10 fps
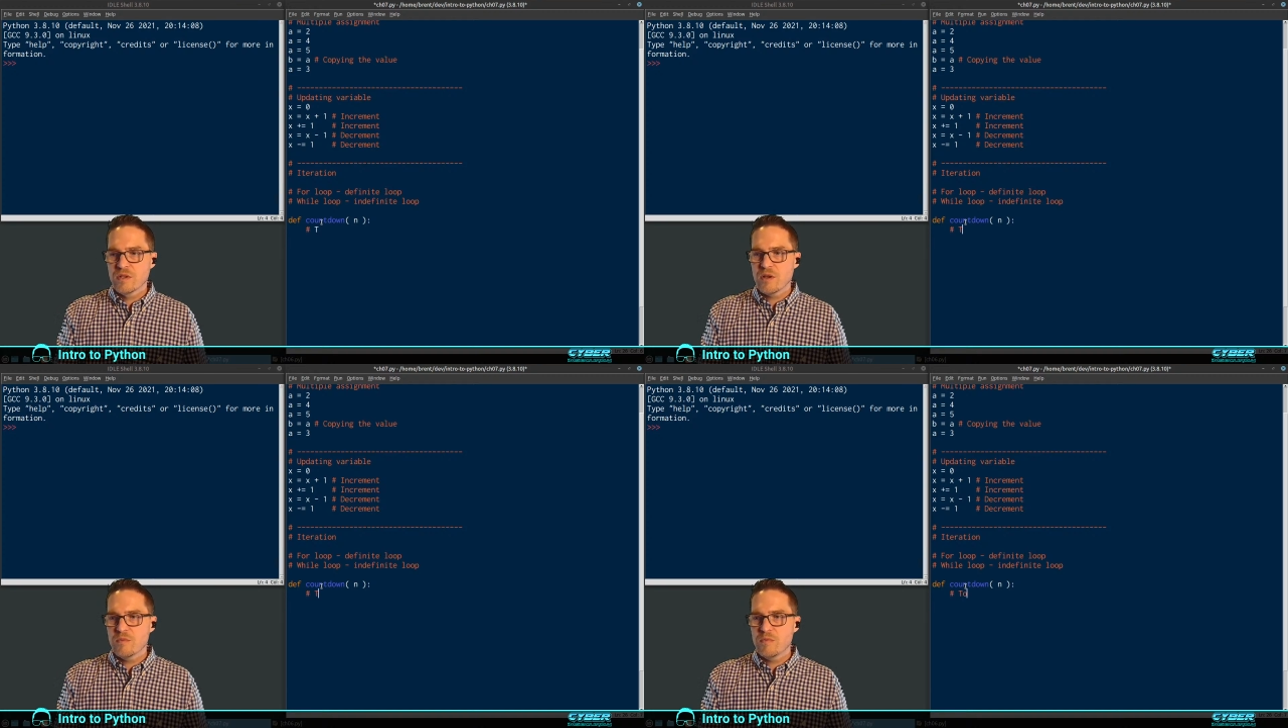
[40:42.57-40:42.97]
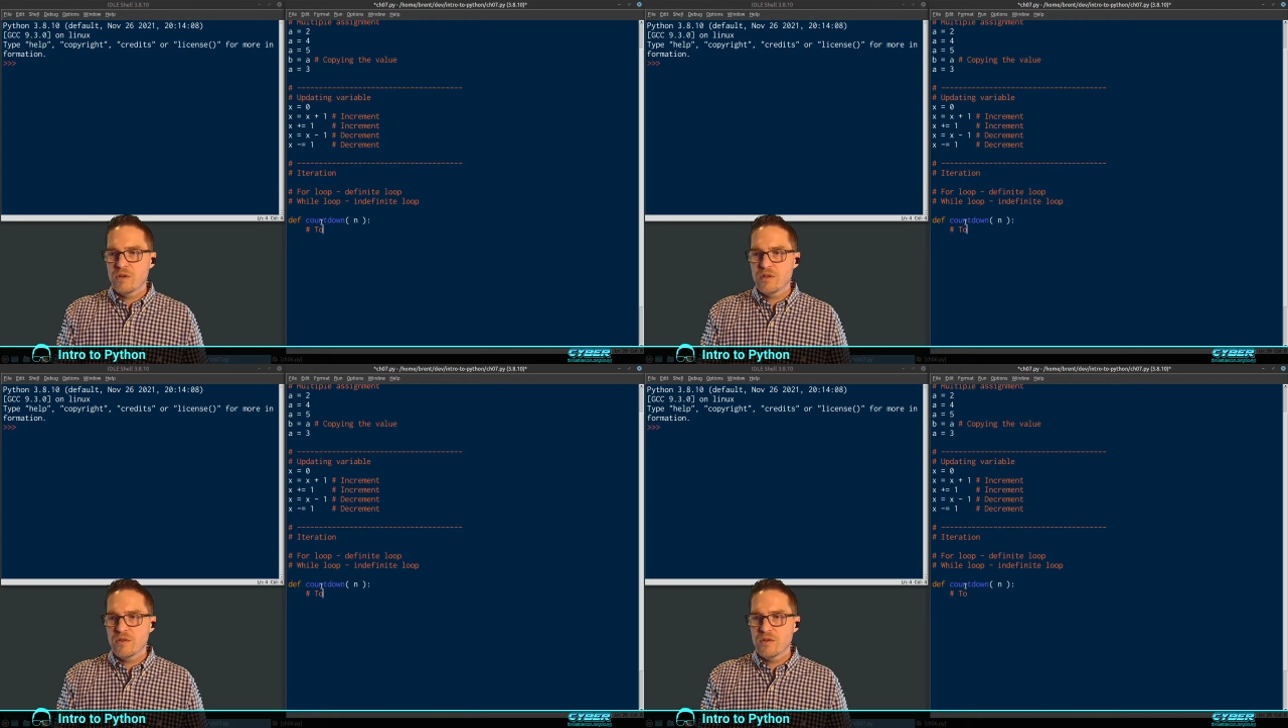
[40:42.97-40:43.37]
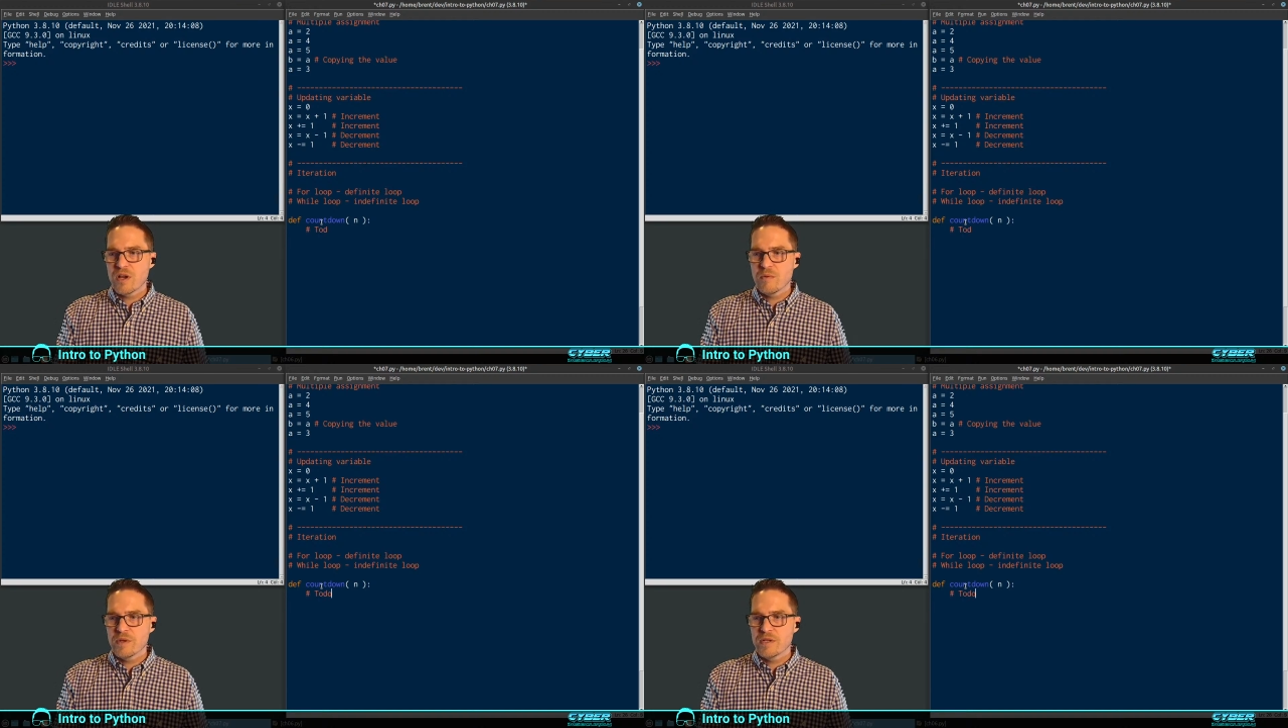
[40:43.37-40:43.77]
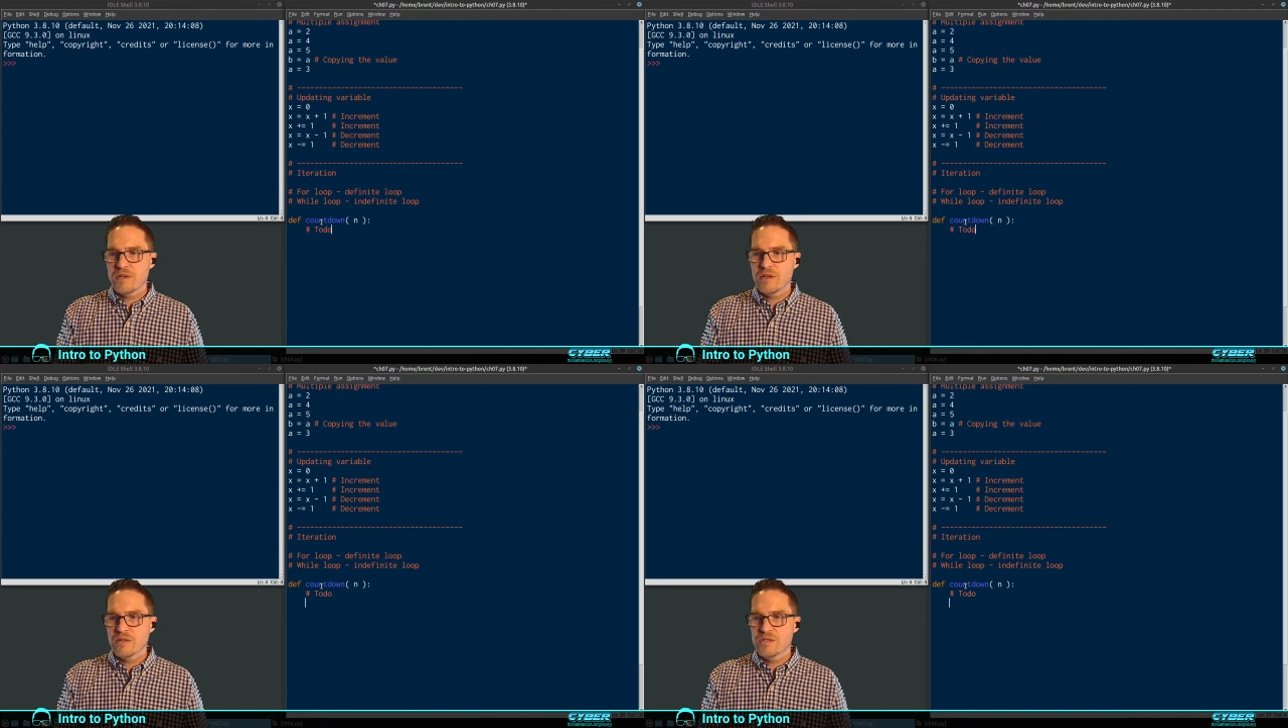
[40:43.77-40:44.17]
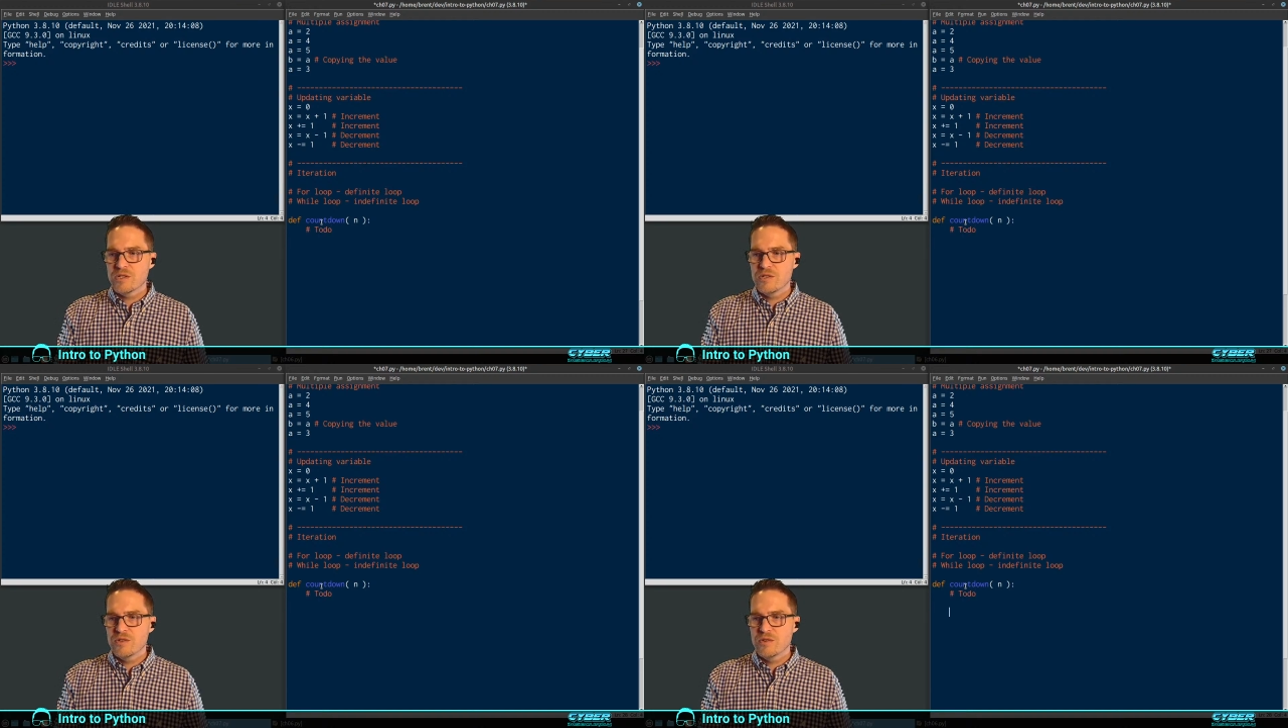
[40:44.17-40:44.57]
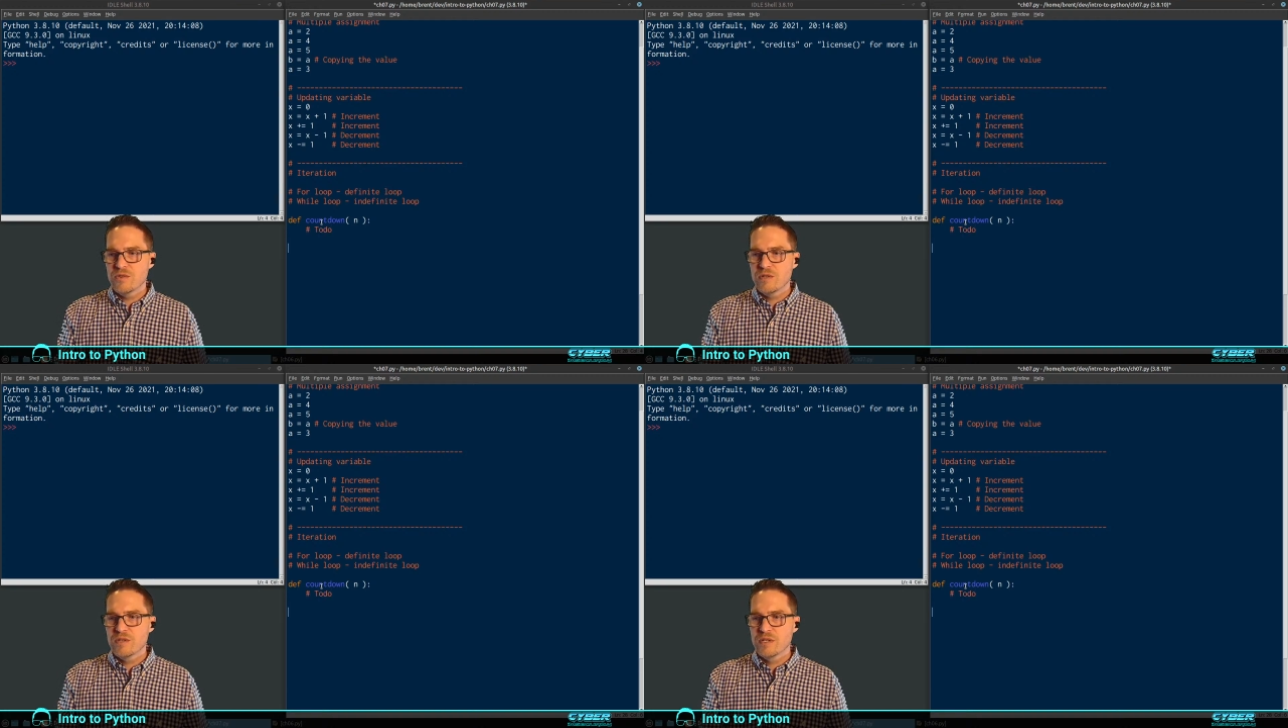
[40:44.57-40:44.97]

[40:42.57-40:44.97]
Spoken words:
put a little comment here, to do,